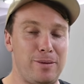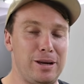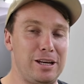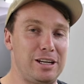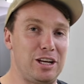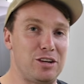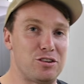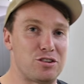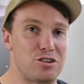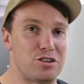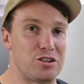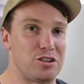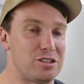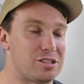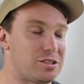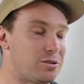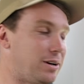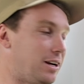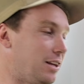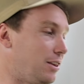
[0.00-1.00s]
been
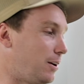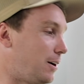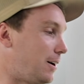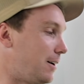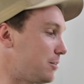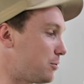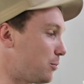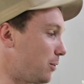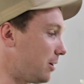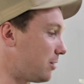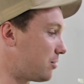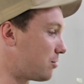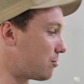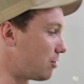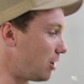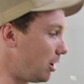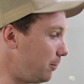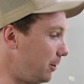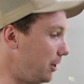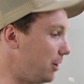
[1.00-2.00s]
introduced to our lives. We're
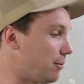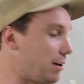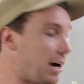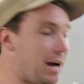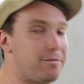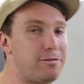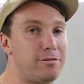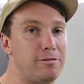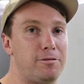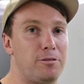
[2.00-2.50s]
extremely grateful